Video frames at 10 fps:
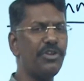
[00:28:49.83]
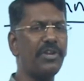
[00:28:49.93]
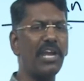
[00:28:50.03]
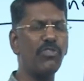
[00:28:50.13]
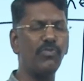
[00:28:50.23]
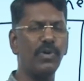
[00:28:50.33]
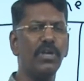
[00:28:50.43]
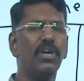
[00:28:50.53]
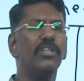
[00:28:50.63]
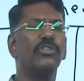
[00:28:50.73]

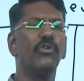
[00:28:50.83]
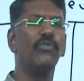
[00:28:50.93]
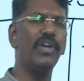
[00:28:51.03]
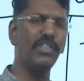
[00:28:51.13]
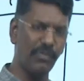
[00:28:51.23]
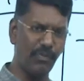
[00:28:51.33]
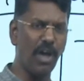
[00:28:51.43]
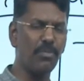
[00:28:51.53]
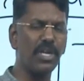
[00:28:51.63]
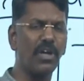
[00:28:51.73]
transfer, the way the
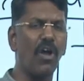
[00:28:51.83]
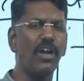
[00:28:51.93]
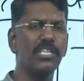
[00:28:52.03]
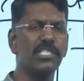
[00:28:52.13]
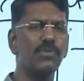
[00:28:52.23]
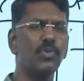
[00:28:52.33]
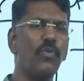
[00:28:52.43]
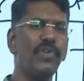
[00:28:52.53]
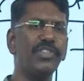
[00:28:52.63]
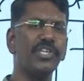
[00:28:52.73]
former colonies of
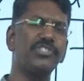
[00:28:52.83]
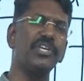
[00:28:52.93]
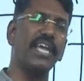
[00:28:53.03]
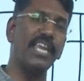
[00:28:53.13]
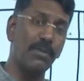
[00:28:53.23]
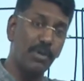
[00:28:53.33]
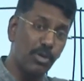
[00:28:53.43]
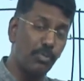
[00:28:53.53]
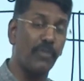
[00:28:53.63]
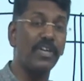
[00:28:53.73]
Soviet Russia can able
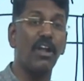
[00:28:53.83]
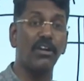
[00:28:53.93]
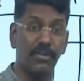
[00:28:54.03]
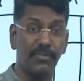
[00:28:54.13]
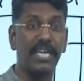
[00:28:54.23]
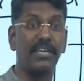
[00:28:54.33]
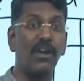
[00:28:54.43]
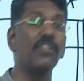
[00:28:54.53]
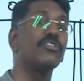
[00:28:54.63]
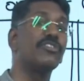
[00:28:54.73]
to provide lot of
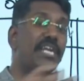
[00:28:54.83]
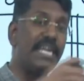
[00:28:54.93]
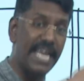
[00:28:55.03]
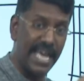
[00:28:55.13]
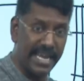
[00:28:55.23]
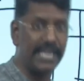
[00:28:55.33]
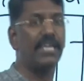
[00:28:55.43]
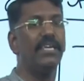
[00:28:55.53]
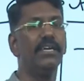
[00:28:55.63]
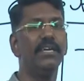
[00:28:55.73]
technologies
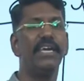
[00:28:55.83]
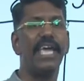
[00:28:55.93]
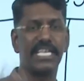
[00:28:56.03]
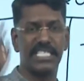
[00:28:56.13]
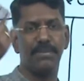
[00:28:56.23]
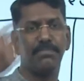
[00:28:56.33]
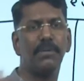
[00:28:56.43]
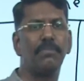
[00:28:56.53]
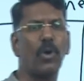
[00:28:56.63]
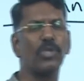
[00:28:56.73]
indirectly,
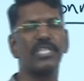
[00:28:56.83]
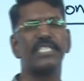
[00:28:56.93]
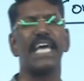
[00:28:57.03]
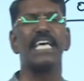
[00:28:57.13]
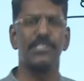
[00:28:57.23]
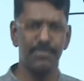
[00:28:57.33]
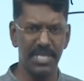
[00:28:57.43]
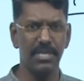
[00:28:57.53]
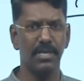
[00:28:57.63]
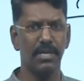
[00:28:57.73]
example Project
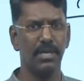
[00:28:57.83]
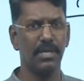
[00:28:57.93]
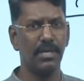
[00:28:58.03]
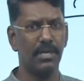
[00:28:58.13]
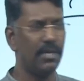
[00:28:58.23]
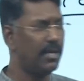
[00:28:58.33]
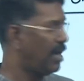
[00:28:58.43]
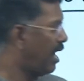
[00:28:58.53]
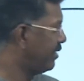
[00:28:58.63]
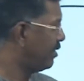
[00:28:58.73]
Jasmine.
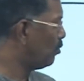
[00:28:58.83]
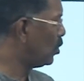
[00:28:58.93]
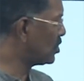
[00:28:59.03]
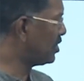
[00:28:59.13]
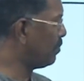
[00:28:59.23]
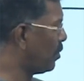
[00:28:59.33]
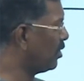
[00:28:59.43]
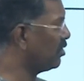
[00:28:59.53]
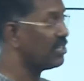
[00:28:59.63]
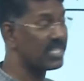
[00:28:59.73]
And the most
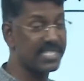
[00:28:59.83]
important, the